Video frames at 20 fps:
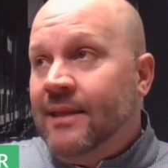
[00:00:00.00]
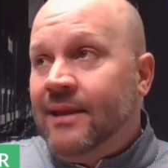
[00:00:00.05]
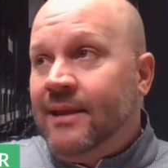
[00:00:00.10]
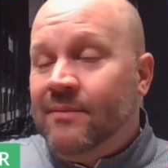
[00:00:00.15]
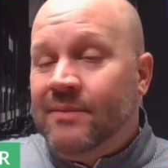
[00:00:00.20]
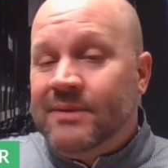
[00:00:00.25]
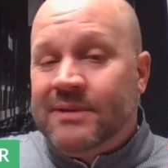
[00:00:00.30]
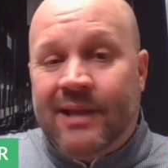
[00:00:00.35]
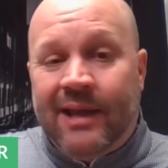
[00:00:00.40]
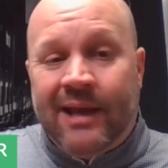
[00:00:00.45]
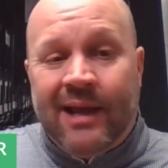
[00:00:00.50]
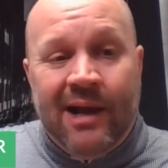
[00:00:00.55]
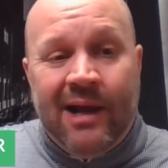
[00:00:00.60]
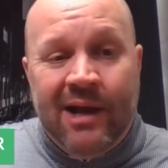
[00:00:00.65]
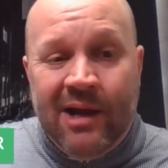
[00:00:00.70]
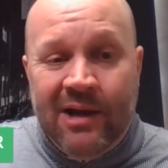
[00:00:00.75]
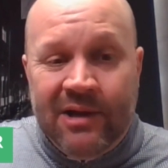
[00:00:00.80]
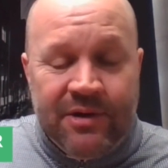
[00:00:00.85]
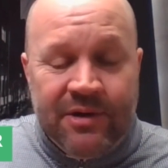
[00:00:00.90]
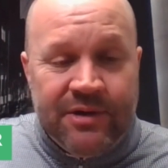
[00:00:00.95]
I think it was like
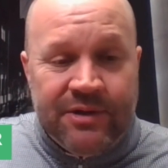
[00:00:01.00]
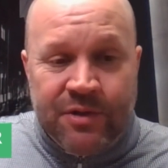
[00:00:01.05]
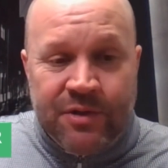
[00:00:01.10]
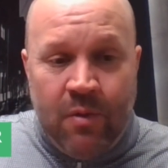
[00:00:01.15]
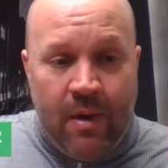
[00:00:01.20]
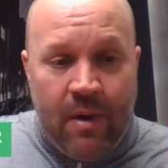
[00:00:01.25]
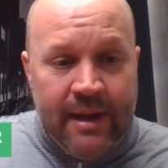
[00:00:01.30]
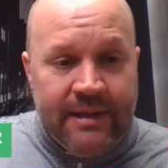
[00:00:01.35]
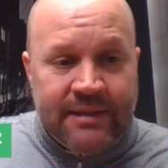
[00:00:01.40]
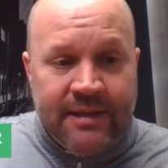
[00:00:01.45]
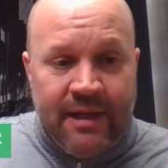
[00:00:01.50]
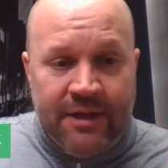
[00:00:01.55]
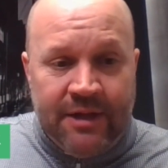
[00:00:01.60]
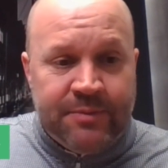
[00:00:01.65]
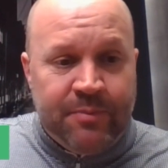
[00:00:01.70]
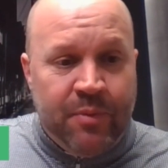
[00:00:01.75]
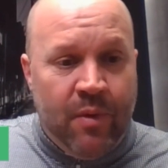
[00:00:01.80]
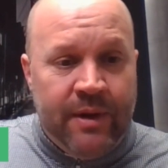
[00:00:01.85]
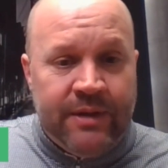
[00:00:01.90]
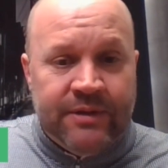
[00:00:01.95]
120 touch